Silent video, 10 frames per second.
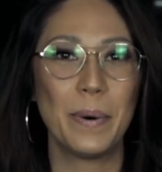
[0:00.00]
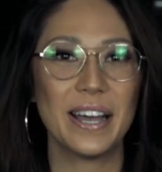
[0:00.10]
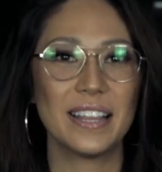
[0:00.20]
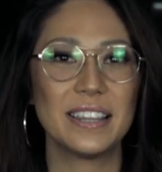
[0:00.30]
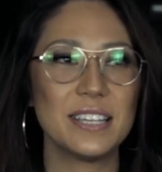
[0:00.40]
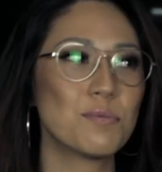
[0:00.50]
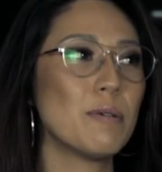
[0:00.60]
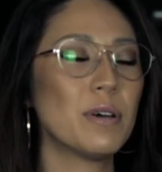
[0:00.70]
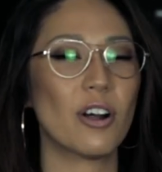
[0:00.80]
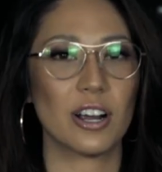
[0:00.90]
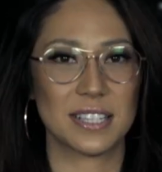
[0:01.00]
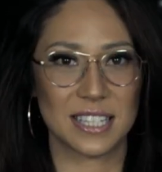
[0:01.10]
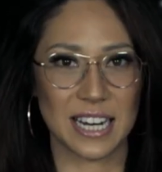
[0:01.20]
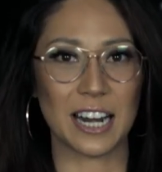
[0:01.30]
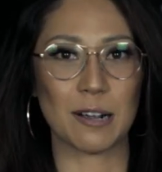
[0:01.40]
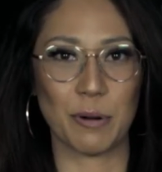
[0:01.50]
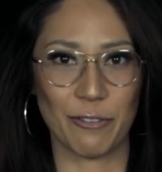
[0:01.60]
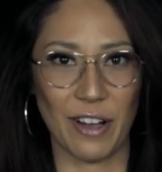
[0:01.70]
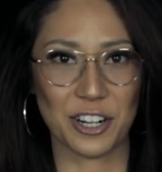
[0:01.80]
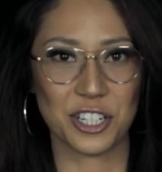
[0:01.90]
But these women are aesthetic
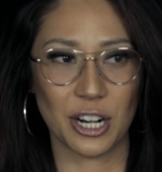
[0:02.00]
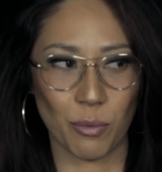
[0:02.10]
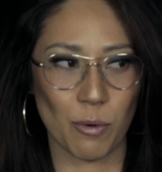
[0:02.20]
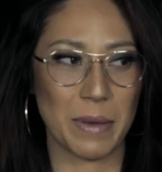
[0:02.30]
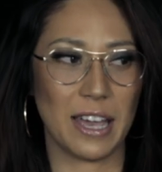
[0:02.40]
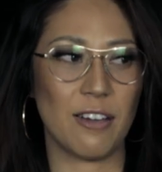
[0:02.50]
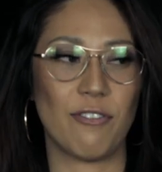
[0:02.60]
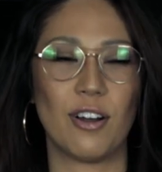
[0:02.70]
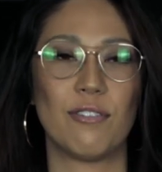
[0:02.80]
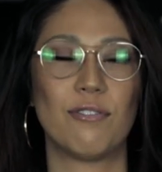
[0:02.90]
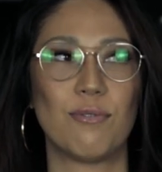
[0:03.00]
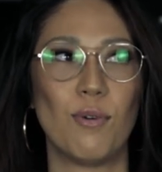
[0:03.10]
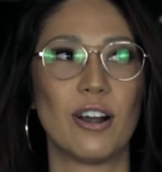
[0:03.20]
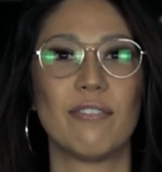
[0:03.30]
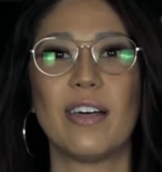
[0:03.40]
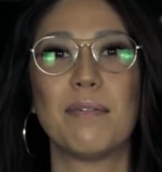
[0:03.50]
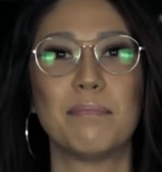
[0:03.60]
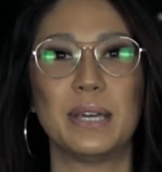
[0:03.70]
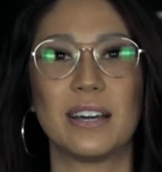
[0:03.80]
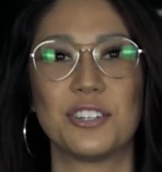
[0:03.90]
perfection, and we're making fun of one of
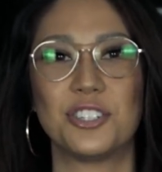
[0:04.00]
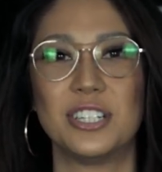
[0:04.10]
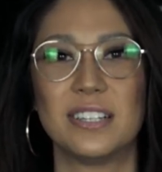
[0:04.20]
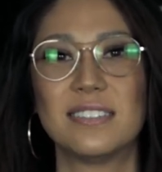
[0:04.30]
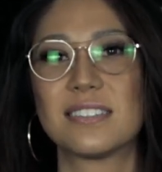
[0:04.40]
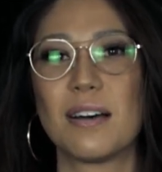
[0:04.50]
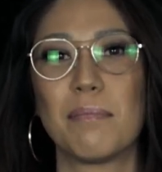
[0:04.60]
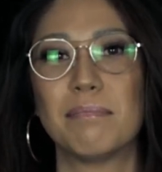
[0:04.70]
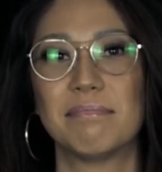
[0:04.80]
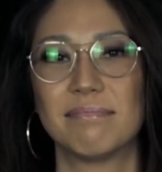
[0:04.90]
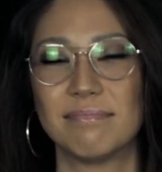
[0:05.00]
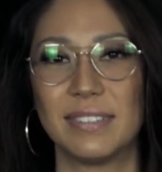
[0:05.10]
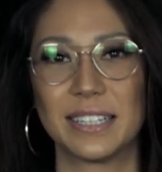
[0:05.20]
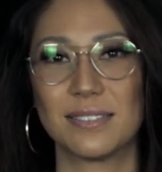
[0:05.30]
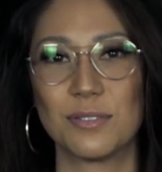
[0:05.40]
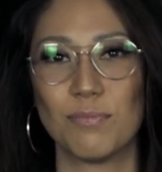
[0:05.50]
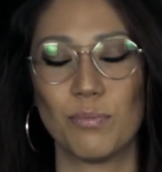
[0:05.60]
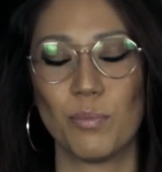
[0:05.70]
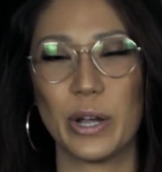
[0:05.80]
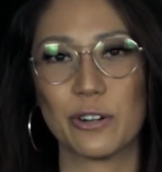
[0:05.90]
them because she did some
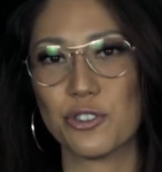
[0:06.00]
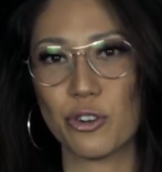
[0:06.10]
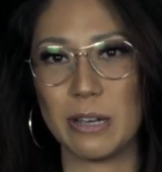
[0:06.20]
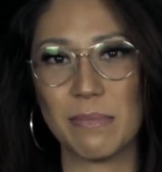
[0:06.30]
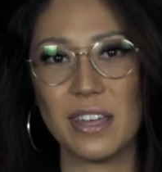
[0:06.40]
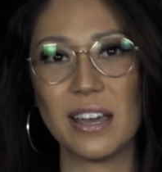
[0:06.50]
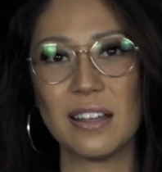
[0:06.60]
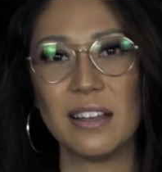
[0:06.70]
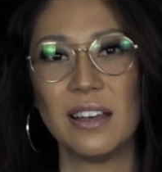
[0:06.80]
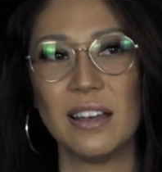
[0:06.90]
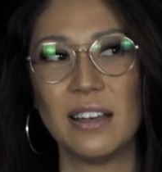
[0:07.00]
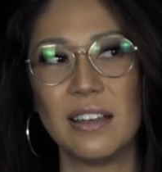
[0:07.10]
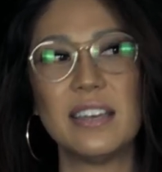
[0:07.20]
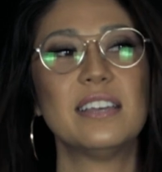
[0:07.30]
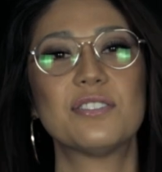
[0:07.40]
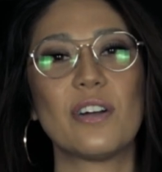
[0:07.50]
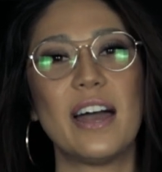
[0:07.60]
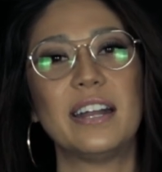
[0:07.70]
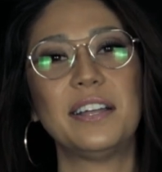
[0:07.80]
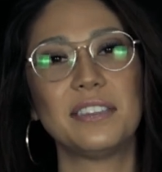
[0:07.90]
weird scream thing. Is there
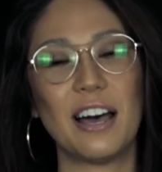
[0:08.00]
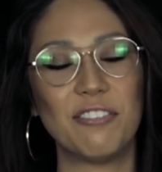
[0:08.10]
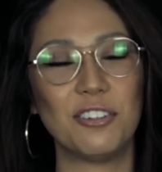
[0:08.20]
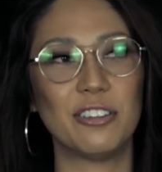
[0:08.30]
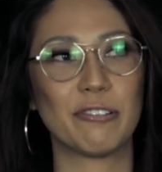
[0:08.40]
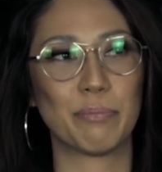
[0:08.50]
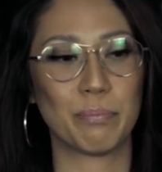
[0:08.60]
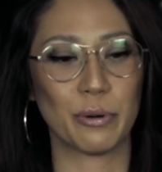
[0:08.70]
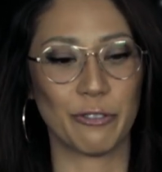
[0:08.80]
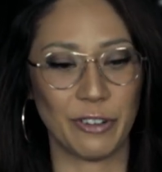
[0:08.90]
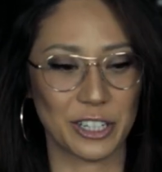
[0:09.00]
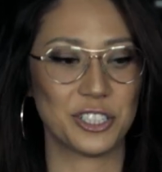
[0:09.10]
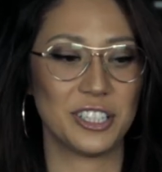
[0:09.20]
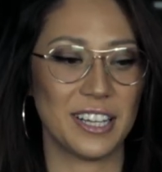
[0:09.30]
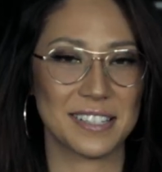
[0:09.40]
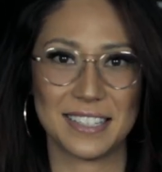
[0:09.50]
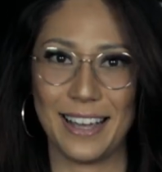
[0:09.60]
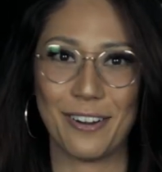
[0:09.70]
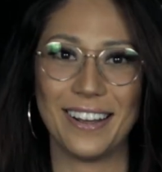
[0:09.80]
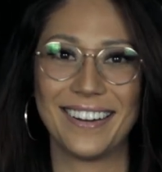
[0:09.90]
any level of perfection that's
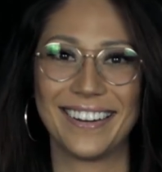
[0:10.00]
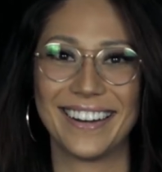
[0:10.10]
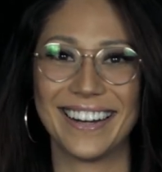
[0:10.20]
sacred?